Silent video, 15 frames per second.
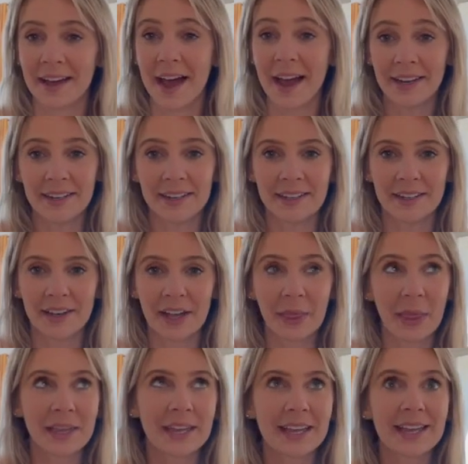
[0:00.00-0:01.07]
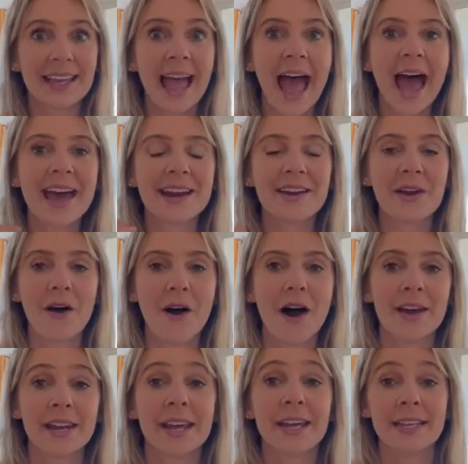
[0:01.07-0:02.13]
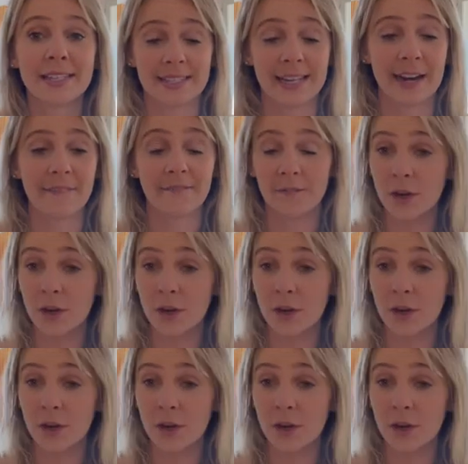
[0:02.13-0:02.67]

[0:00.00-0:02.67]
Ikea. Like, cannot stand it.